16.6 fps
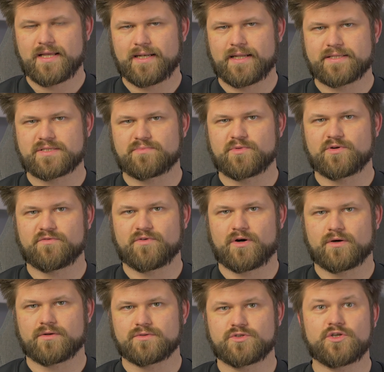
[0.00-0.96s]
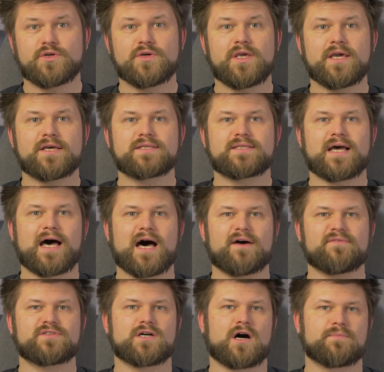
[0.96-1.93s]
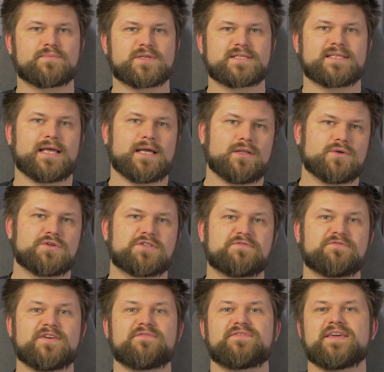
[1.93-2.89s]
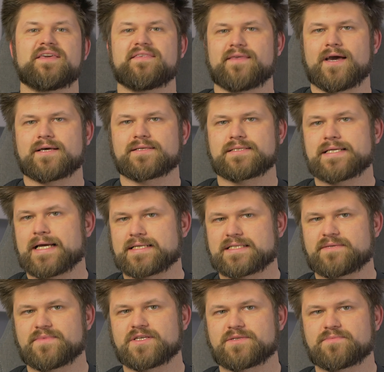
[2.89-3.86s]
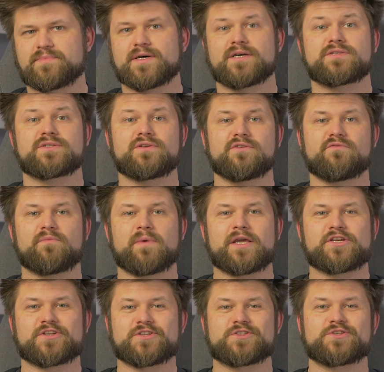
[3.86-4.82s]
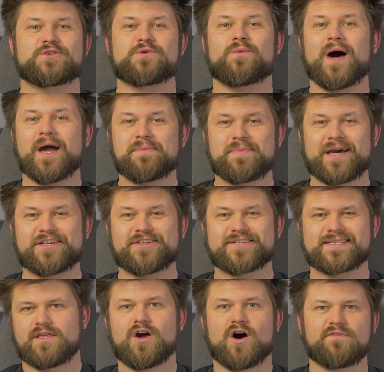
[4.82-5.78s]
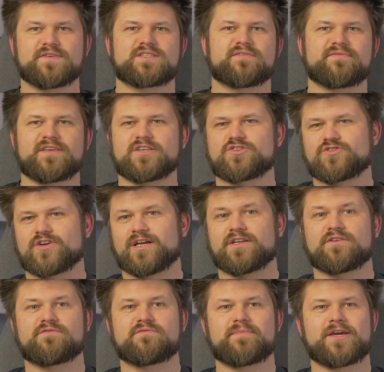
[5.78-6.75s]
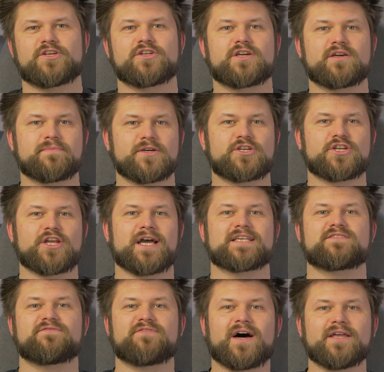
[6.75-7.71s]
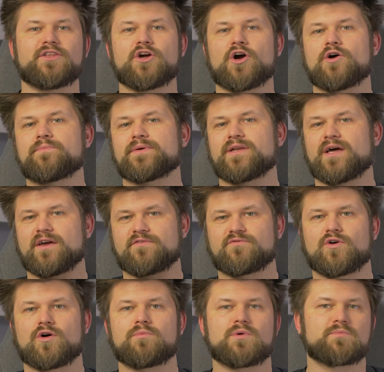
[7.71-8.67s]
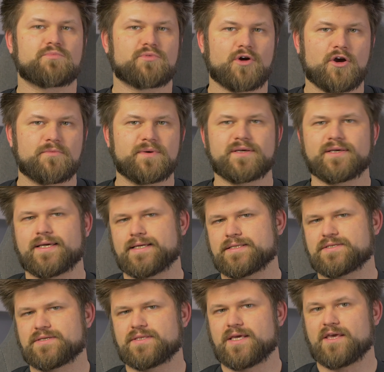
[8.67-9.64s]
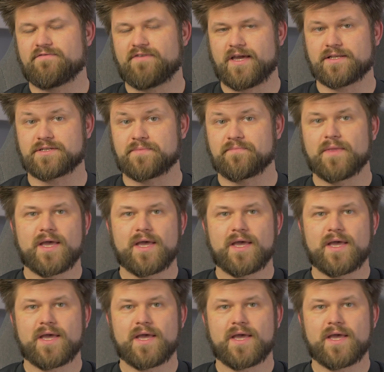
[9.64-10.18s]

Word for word: Let's move on. Two years after Optus let loose 50,000 customers' personal information to the white pages, the Office of the Australian Information Commissioner has finally opened a formal probe into the event.